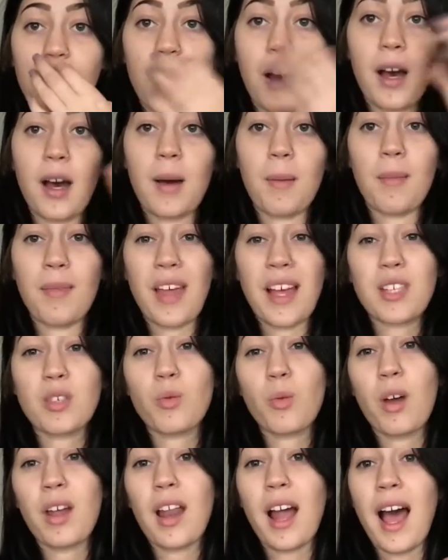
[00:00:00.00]
That's
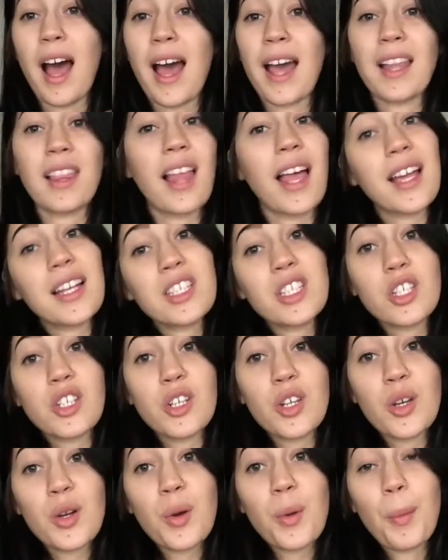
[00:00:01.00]
what I like to
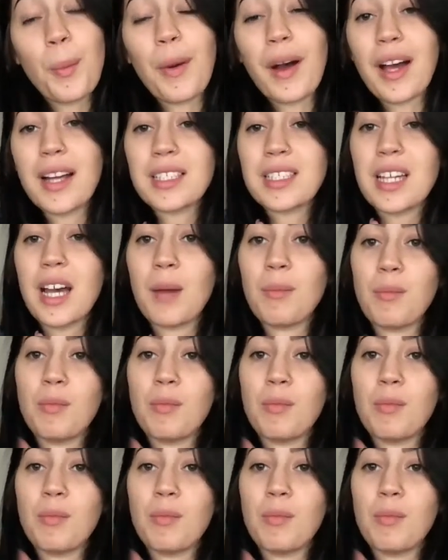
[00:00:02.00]
do, but